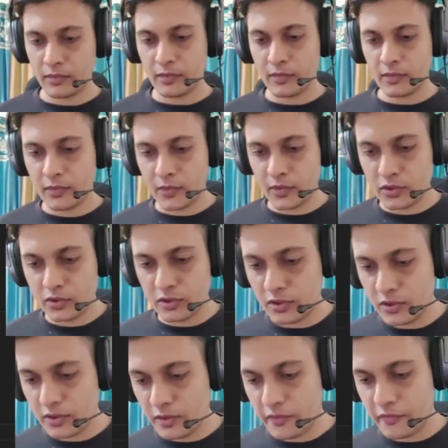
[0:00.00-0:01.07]
So
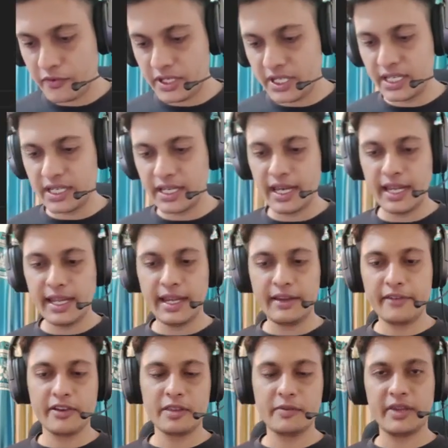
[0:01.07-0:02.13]
we created one
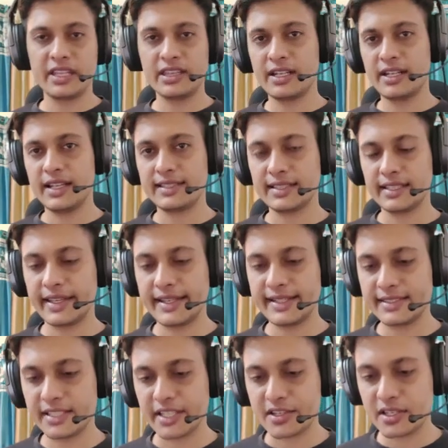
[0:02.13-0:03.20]
method as a get
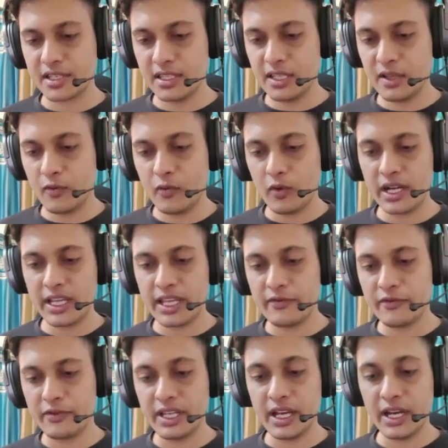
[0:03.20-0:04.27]
session. What we
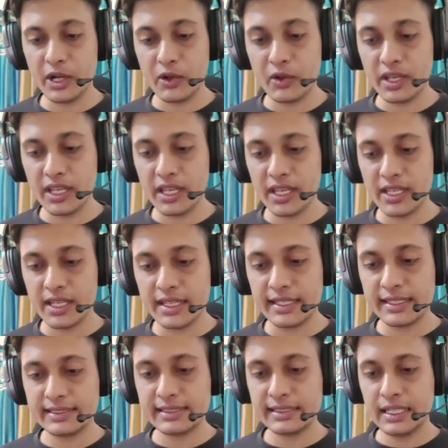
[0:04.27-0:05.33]
are doing here is
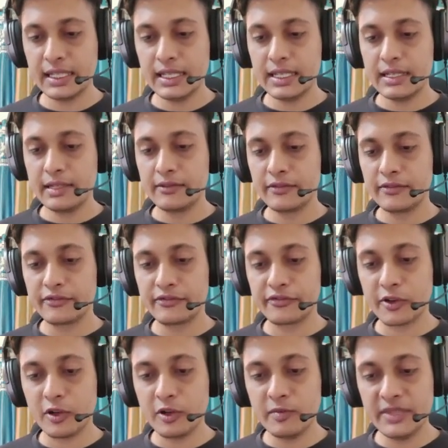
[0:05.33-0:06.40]
from
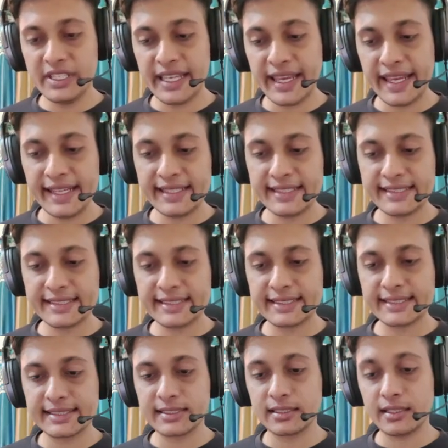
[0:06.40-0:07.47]
the
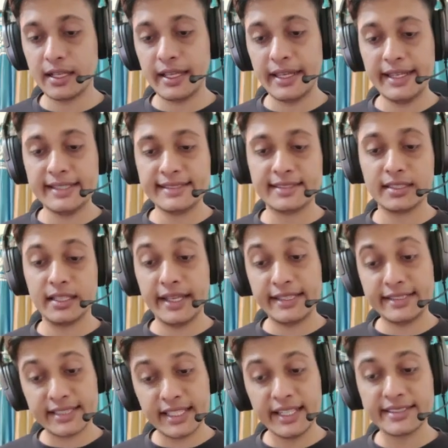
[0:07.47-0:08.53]
async
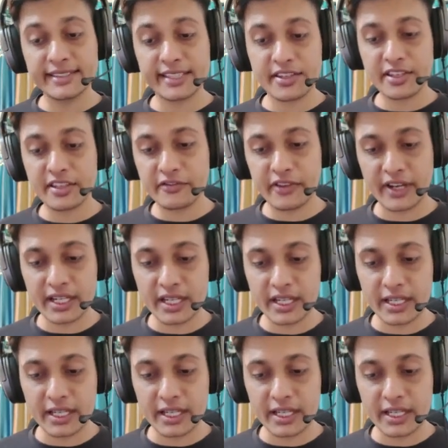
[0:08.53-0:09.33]
session factory.